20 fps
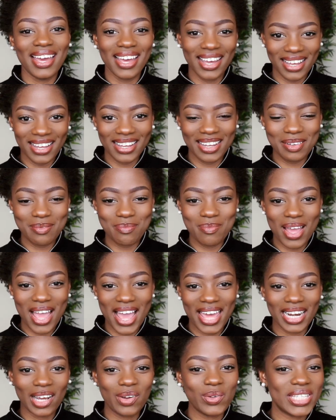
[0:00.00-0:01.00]
And
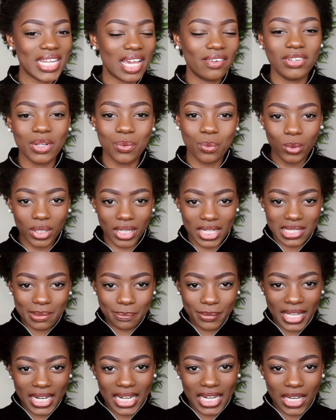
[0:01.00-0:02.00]
I would definitely want it to
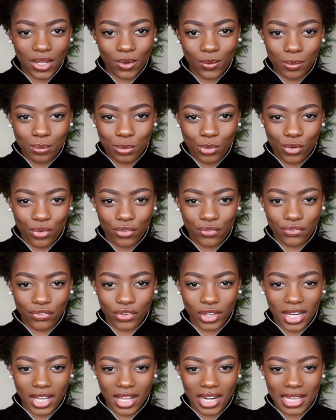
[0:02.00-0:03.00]
be a little more
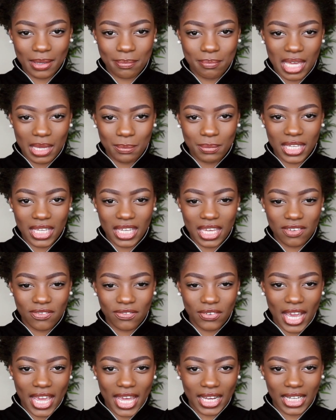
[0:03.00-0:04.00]
fuller. Like maybe
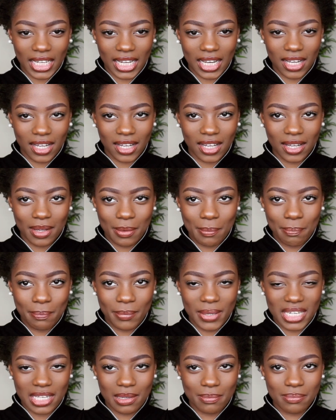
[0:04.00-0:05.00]
if I had like a
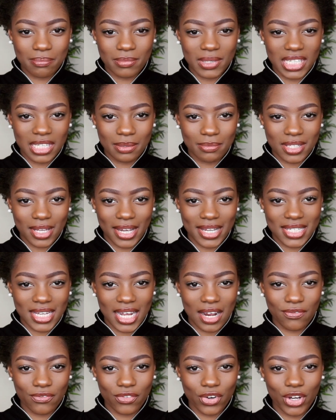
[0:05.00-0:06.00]
medium-sized
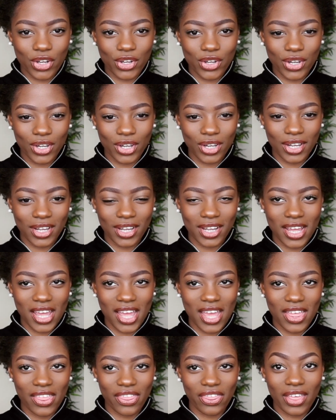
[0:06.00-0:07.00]
afro,
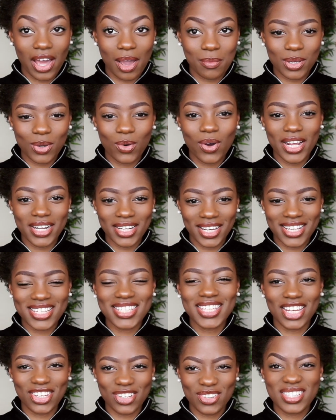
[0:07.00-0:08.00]
that would be quite nice.
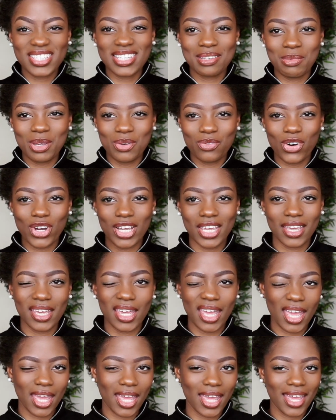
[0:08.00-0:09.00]
Then you'd see me rock it.